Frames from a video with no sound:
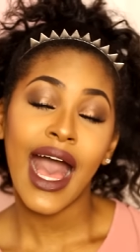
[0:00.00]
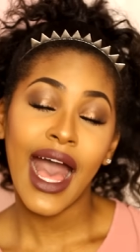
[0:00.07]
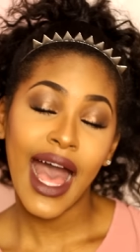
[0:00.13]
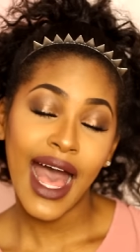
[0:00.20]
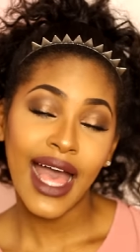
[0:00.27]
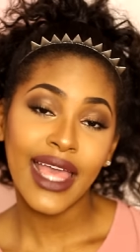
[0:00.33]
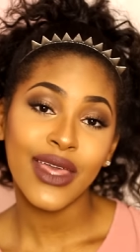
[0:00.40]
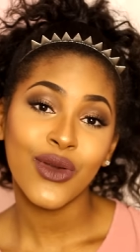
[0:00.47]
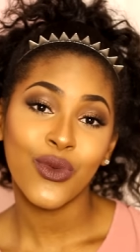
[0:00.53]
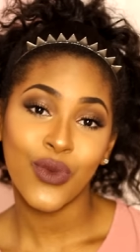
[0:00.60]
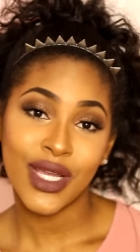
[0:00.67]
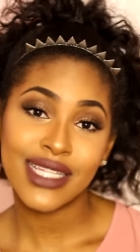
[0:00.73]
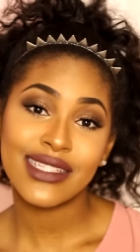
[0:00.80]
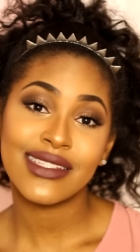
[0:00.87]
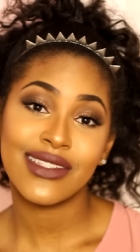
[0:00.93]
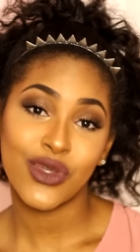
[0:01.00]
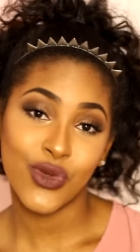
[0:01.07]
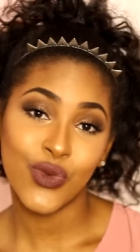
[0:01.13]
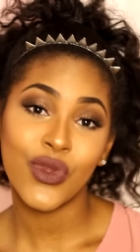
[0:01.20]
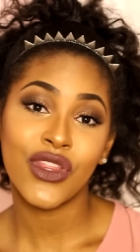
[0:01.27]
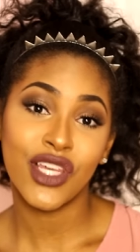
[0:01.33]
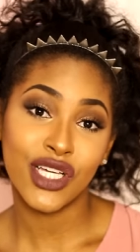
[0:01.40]
I went
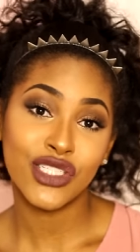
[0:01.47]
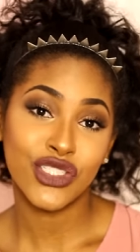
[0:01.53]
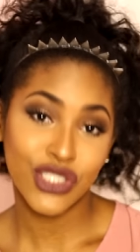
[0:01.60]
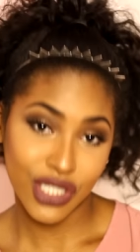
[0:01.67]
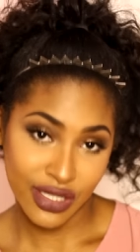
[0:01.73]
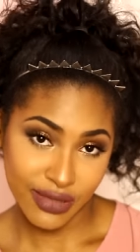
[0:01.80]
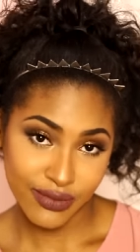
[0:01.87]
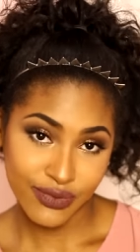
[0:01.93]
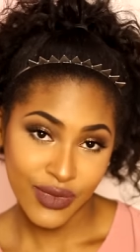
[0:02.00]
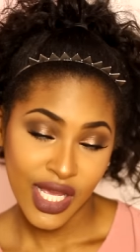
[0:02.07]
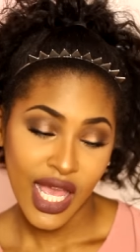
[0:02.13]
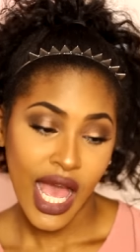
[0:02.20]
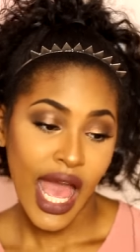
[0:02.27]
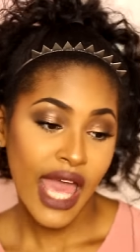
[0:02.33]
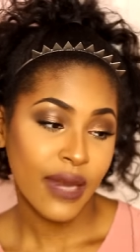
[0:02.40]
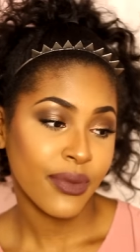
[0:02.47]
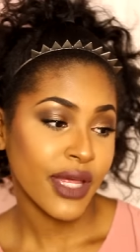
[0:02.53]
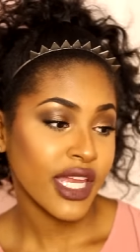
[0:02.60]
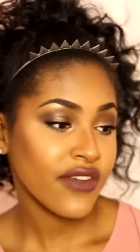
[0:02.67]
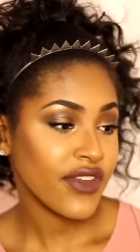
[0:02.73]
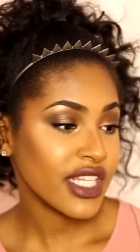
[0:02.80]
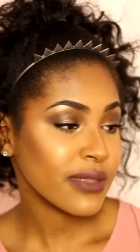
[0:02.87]
to the gym. I had a
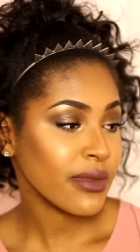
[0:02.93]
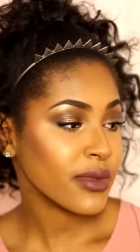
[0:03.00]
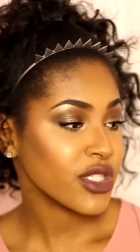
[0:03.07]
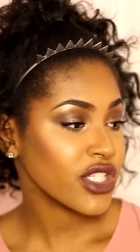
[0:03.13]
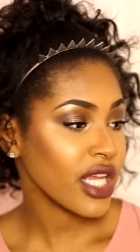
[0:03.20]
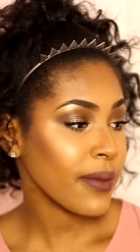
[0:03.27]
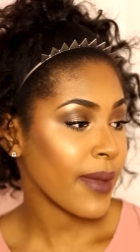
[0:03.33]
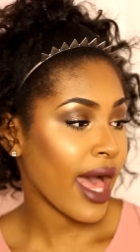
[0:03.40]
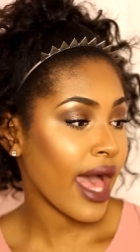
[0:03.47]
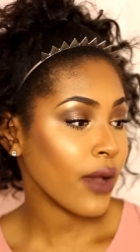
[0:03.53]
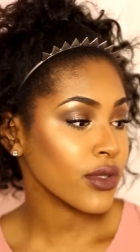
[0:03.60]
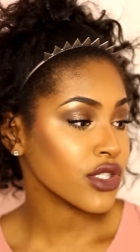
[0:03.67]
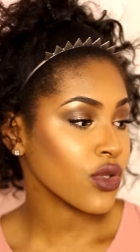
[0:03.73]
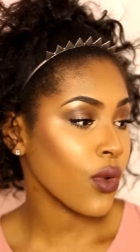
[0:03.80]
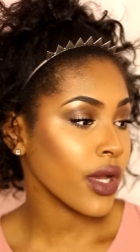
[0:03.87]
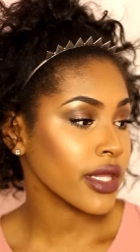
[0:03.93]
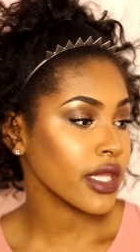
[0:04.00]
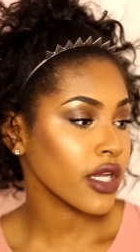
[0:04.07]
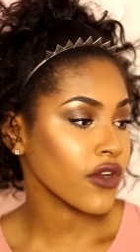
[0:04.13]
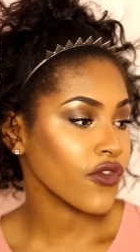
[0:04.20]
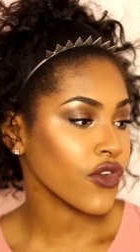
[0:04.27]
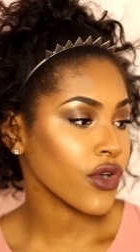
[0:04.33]
Planet Fitness membership. I was going
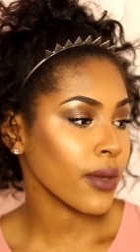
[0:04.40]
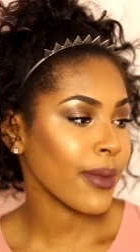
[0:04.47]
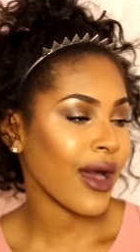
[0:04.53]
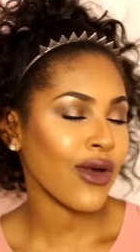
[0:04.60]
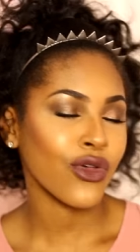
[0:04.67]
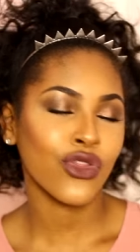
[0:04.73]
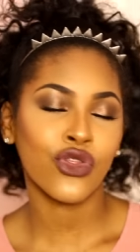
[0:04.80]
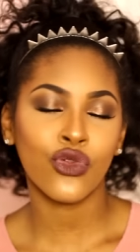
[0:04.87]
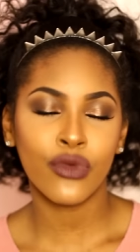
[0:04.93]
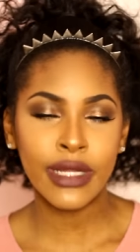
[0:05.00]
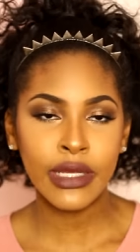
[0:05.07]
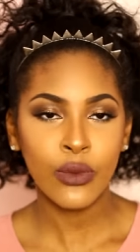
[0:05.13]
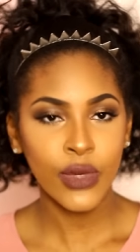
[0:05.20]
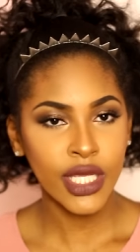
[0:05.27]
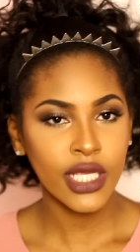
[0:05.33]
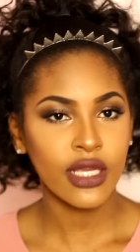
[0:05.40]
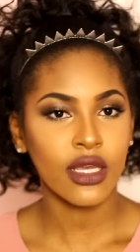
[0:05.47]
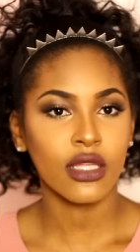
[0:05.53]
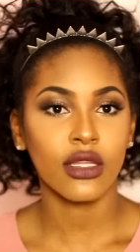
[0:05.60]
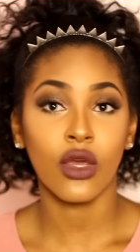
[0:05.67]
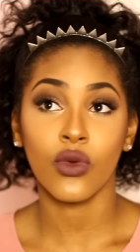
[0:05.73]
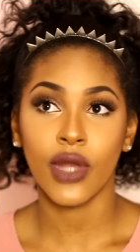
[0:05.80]
there for about three weeks,
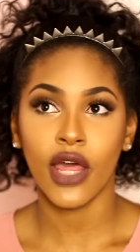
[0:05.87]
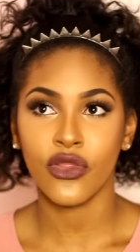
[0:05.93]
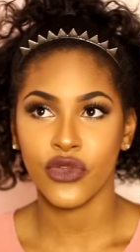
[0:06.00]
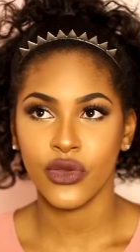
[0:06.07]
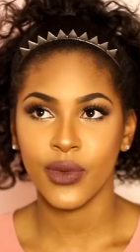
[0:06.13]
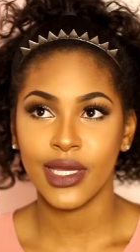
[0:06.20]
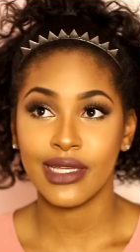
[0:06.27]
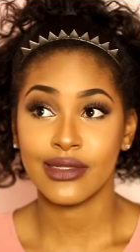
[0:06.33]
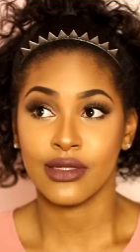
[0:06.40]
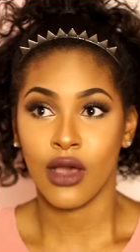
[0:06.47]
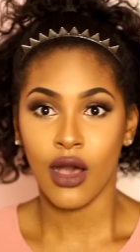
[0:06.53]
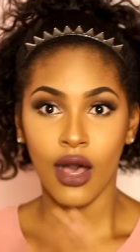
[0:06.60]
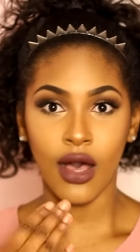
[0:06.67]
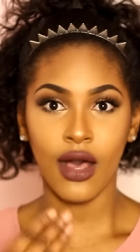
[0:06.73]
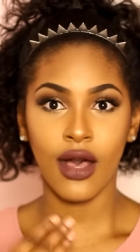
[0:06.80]
no, not three weeks,